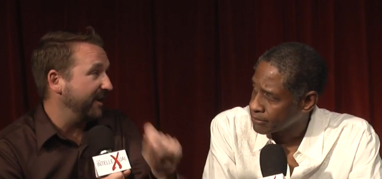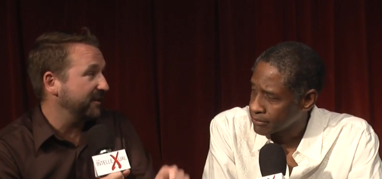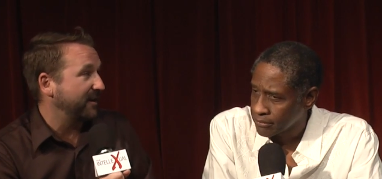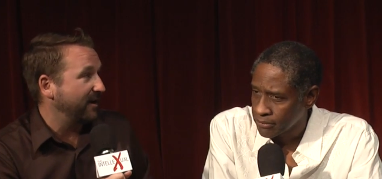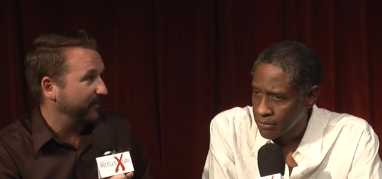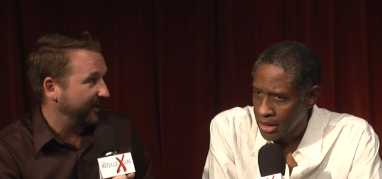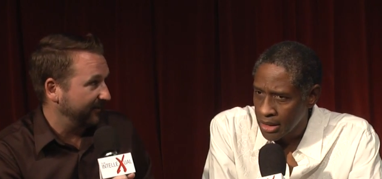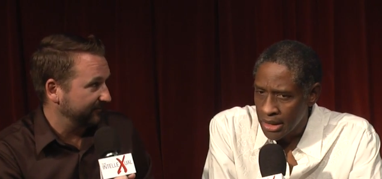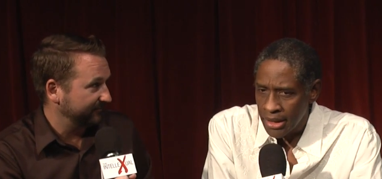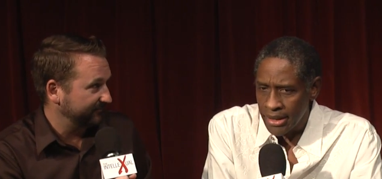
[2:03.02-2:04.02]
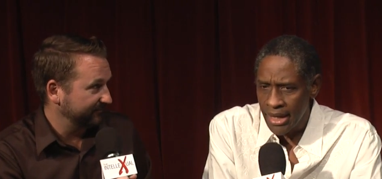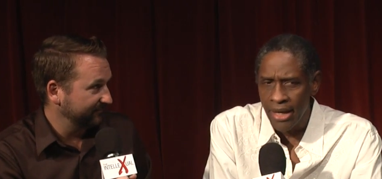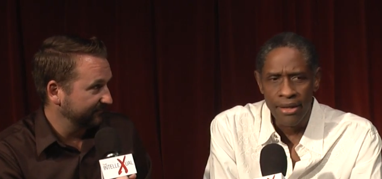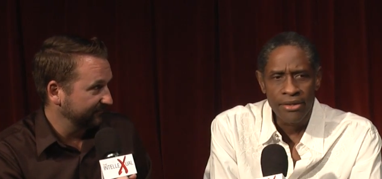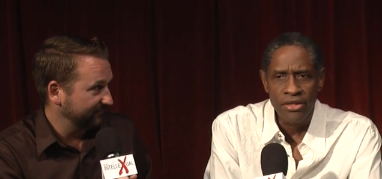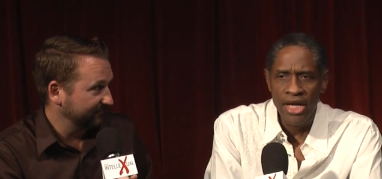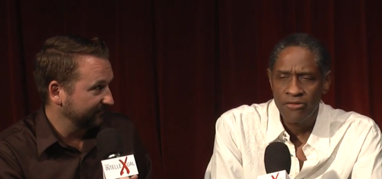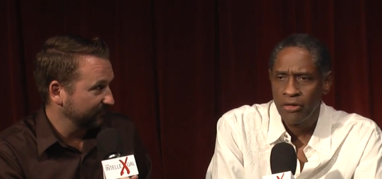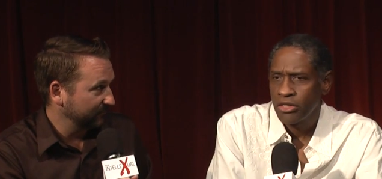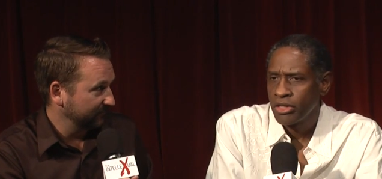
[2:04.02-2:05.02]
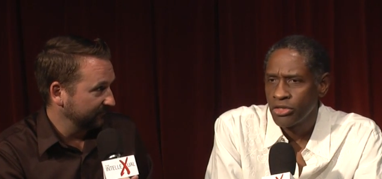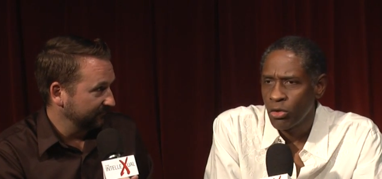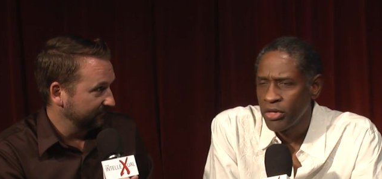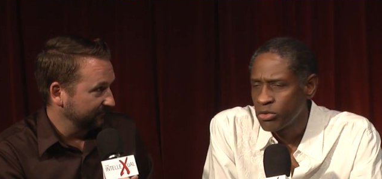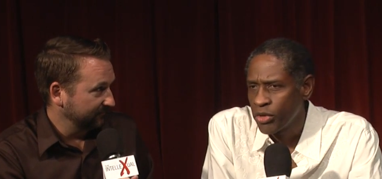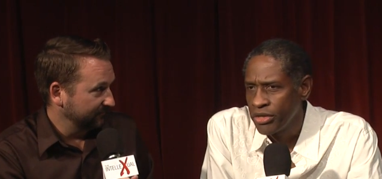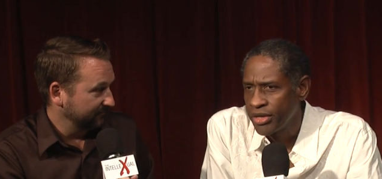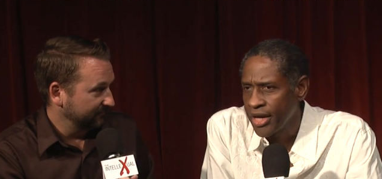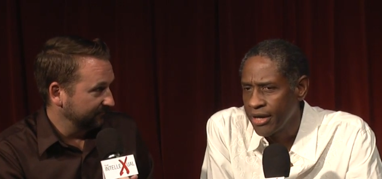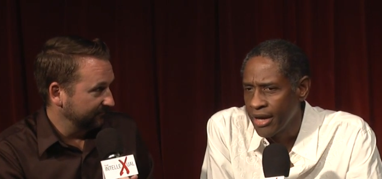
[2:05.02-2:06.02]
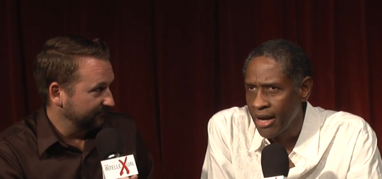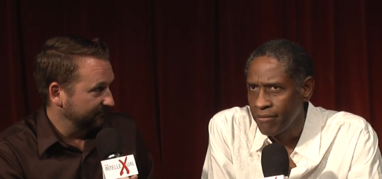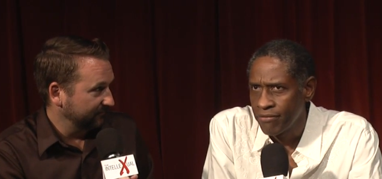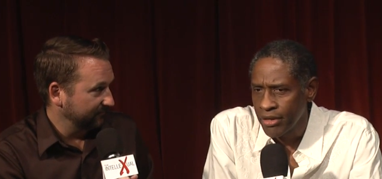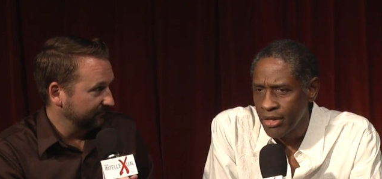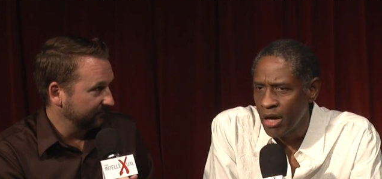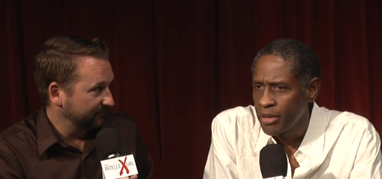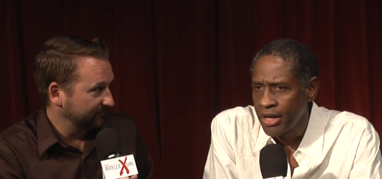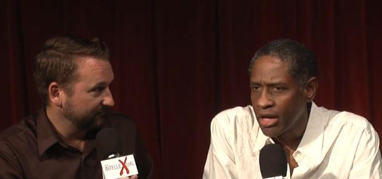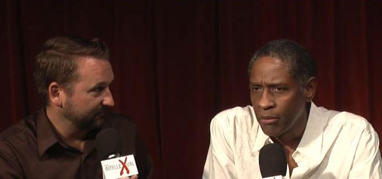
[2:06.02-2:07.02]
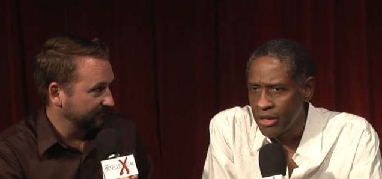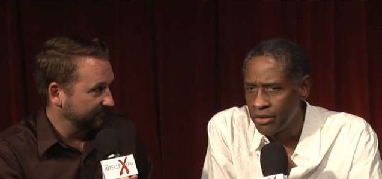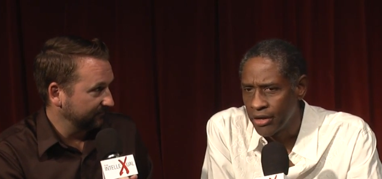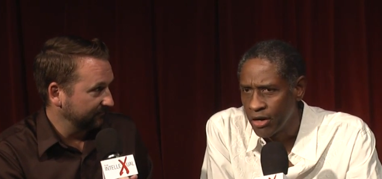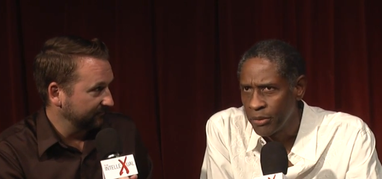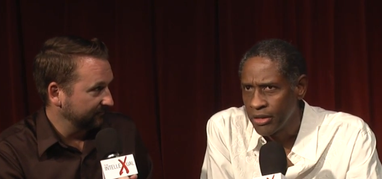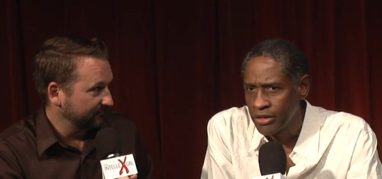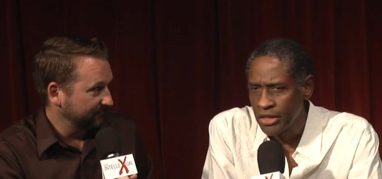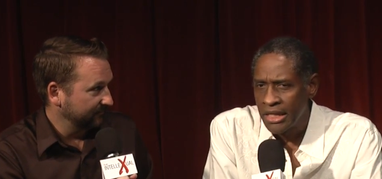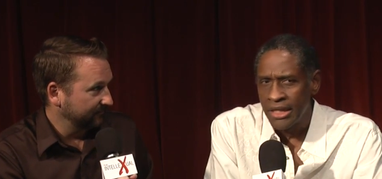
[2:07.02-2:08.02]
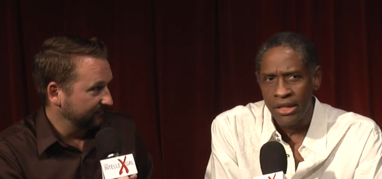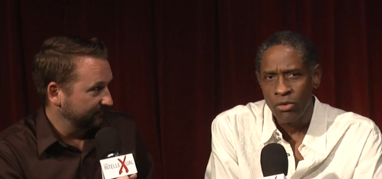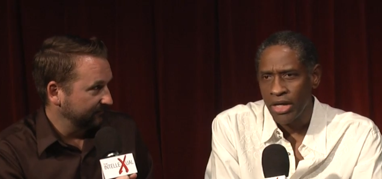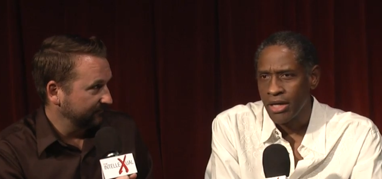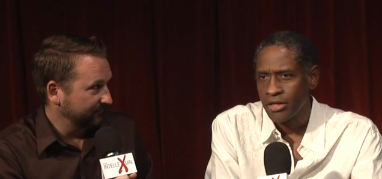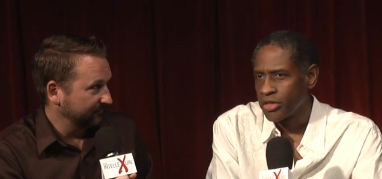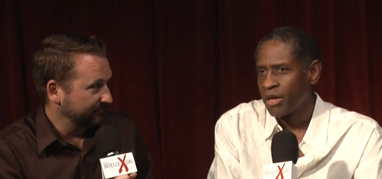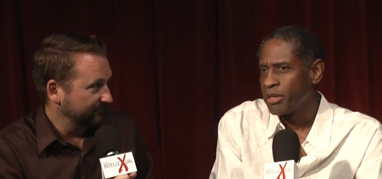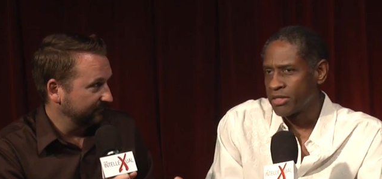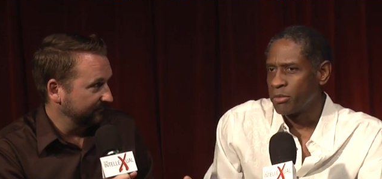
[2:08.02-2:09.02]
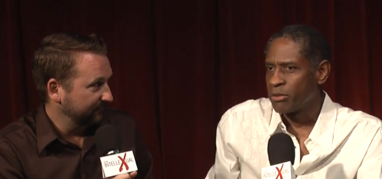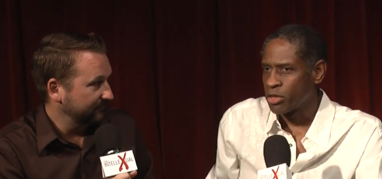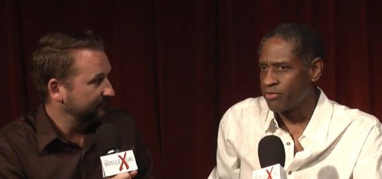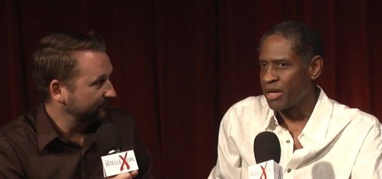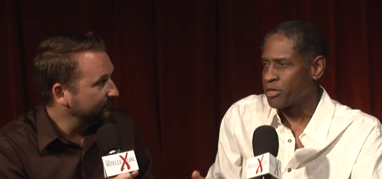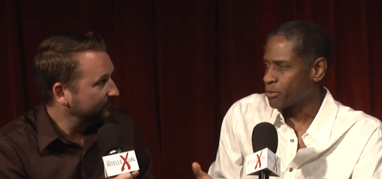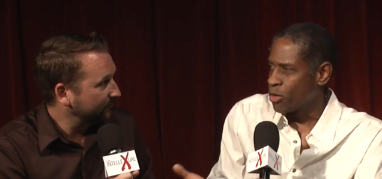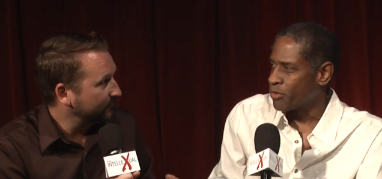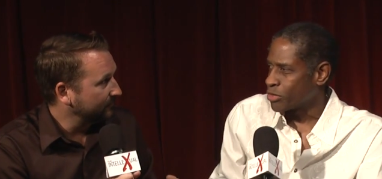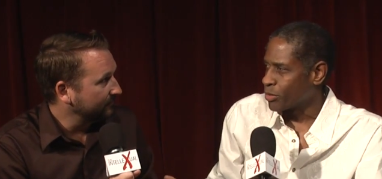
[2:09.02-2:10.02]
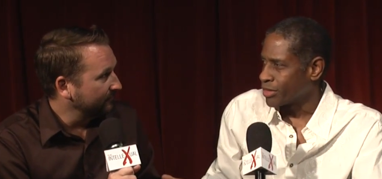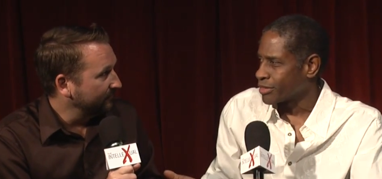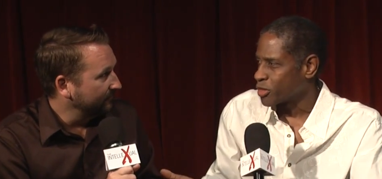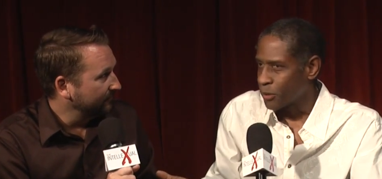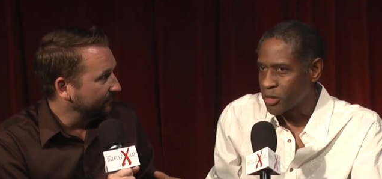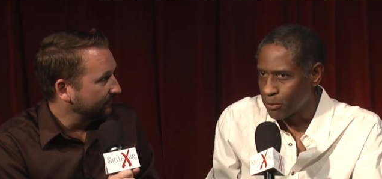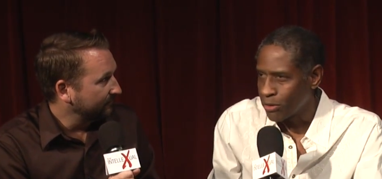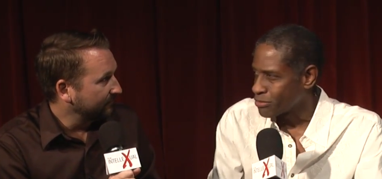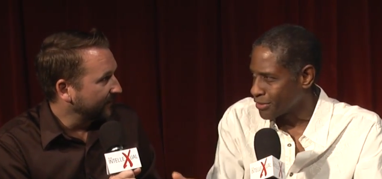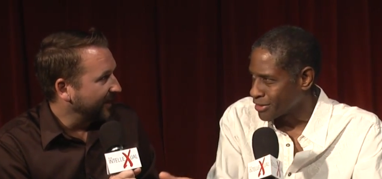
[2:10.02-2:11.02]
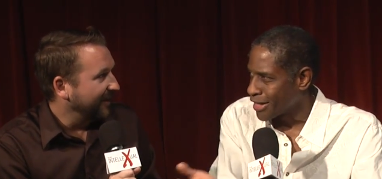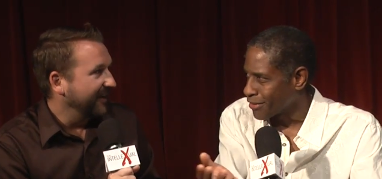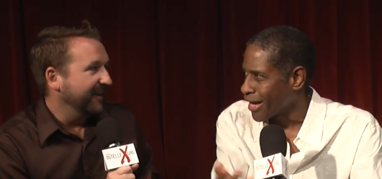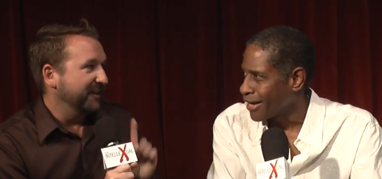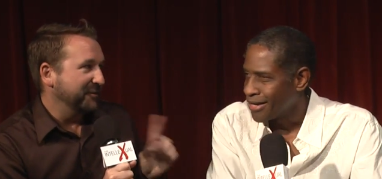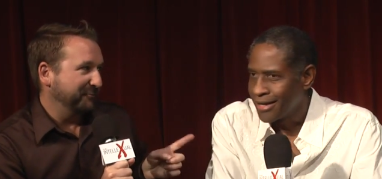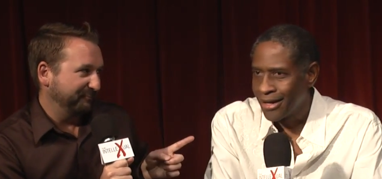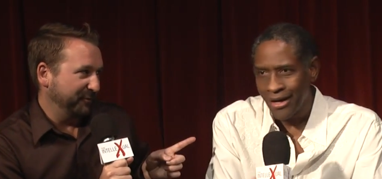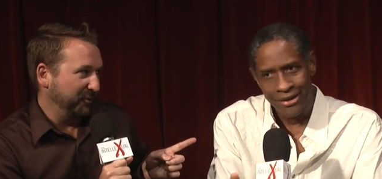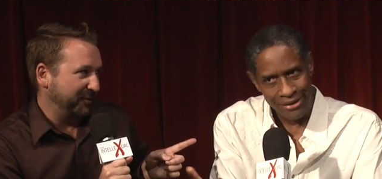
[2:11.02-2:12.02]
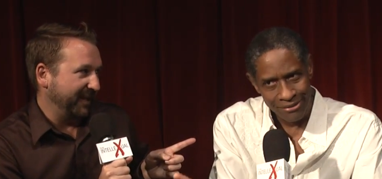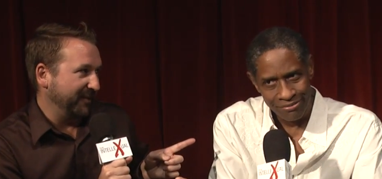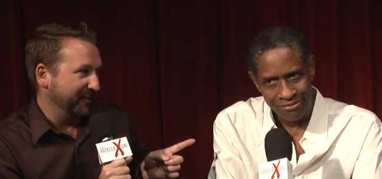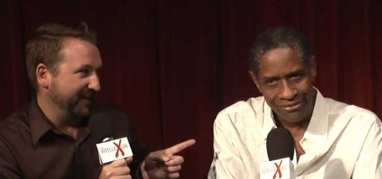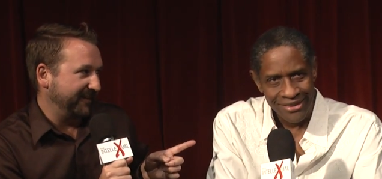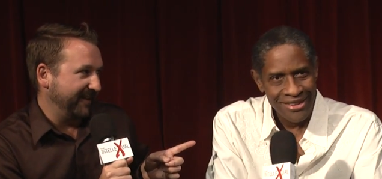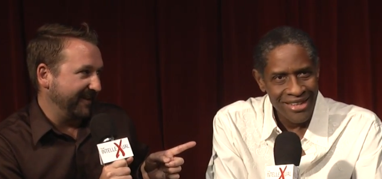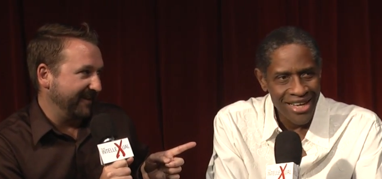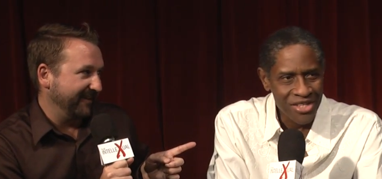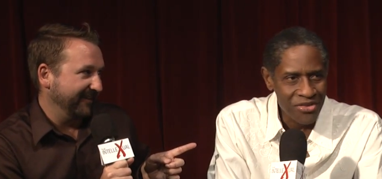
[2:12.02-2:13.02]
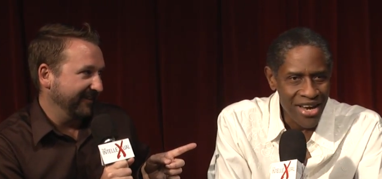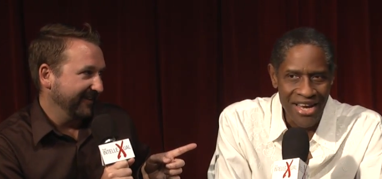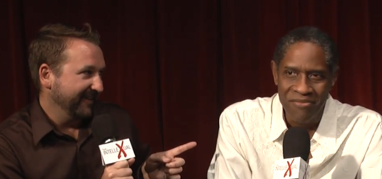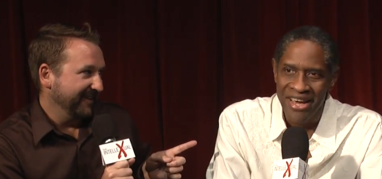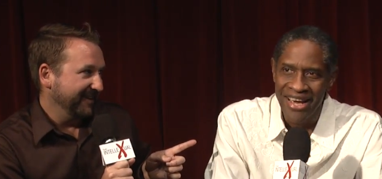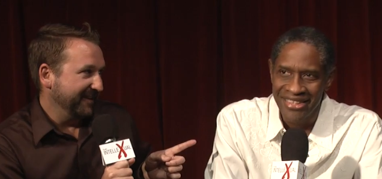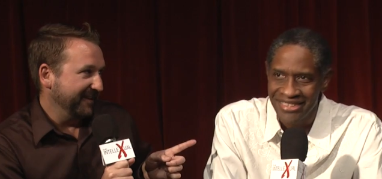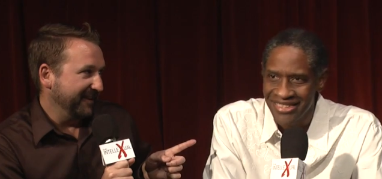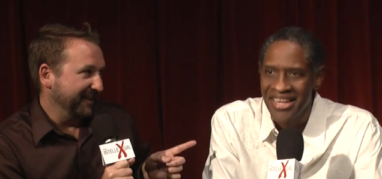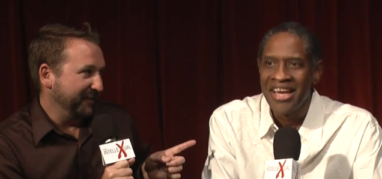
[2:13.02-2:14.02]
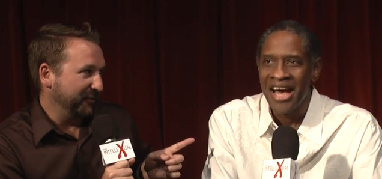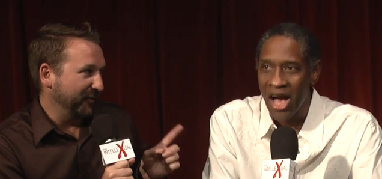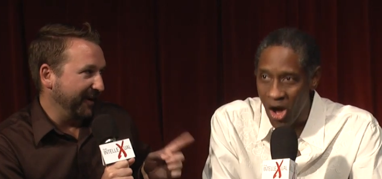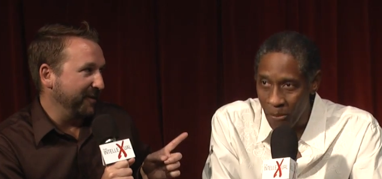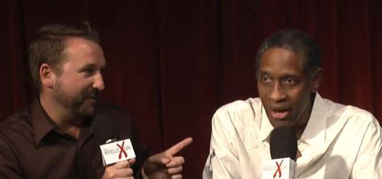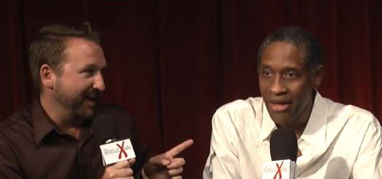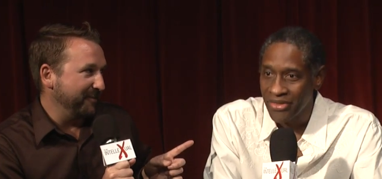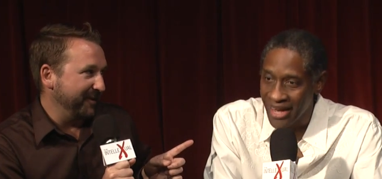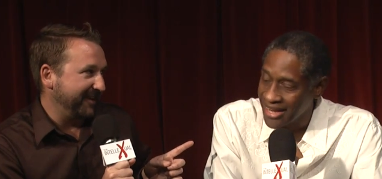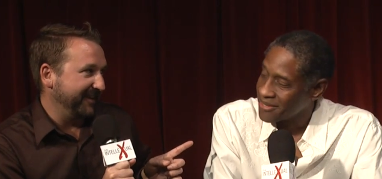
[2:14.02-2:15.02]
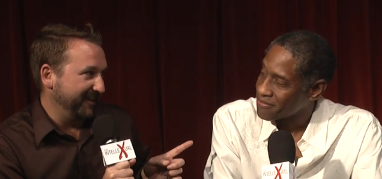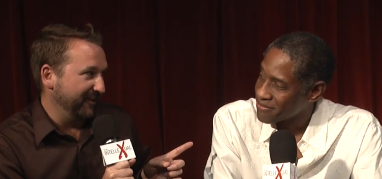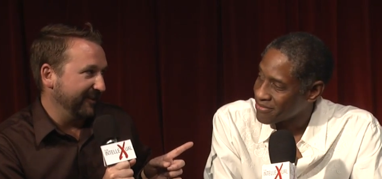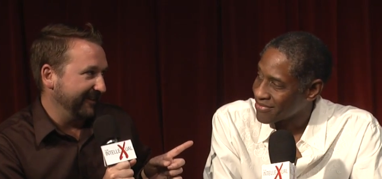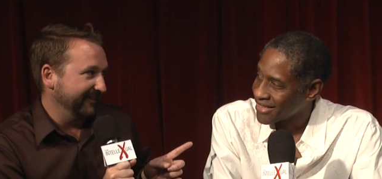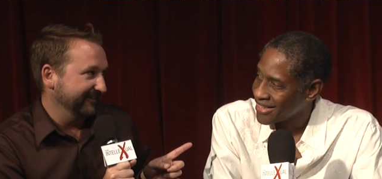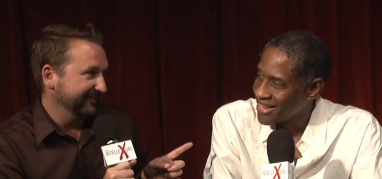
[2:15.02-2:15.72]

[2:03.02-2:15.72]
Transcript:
Speaker 1: and comedy.
Speaker 2: Yeah, science fiction, there's no reason why you can't have the comedy element in there because, quite honestly, I mean, some of the most famous movies, what is it, Spaceballs and things like that. You said it right there. That's right, man. Is there How any way that? we can hear it?